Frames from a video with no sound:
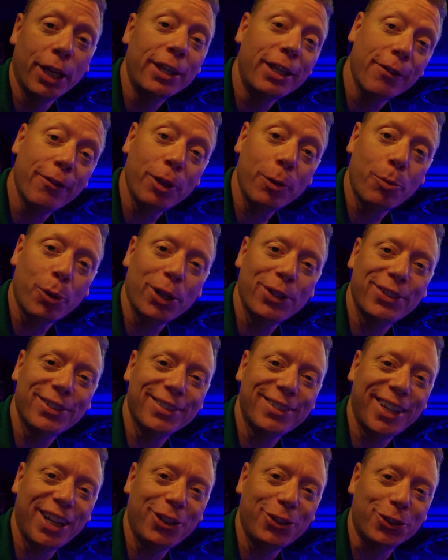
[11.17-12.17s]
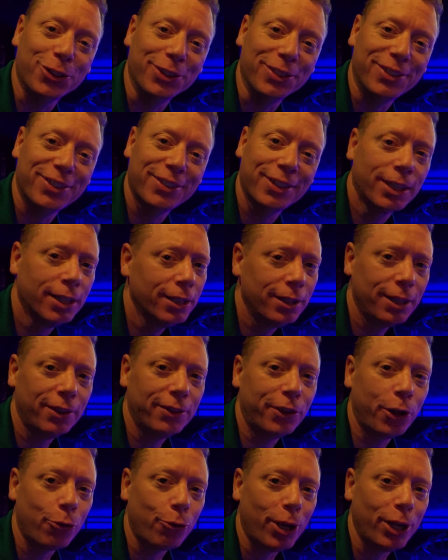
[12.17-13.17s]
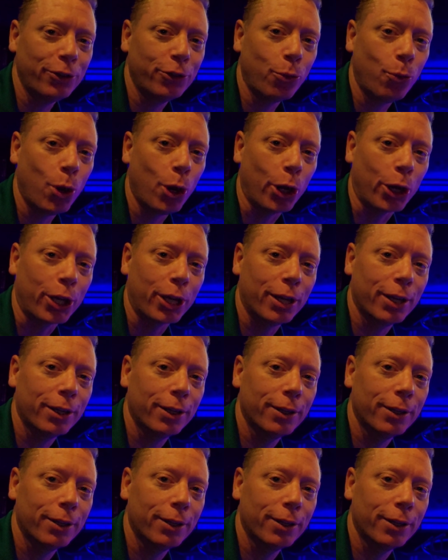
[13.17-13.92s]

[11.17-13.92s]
giving presentations. Let's get right to work.